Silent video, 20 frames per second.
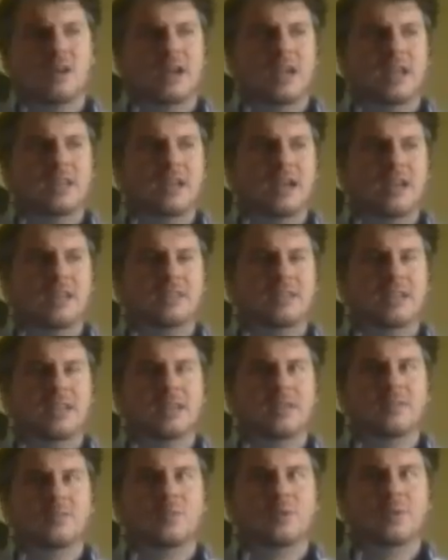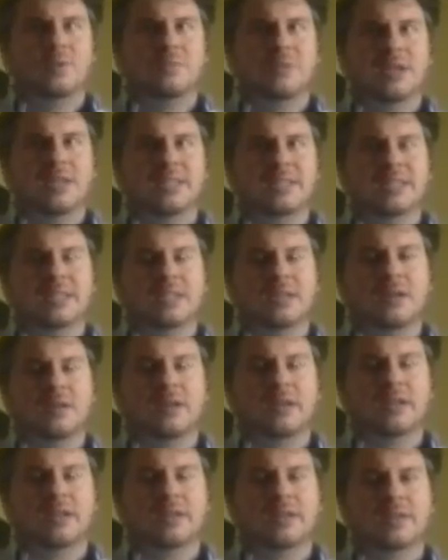I think what makes the
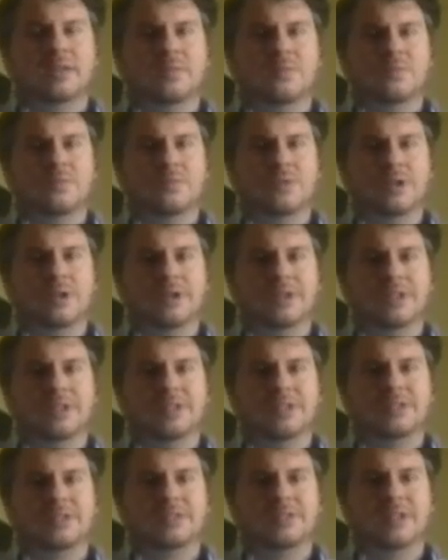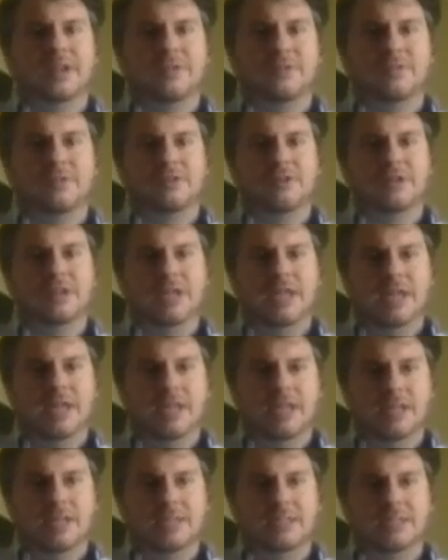curriculum really different
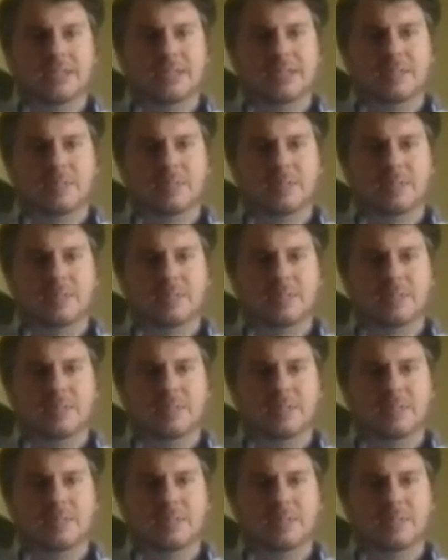is its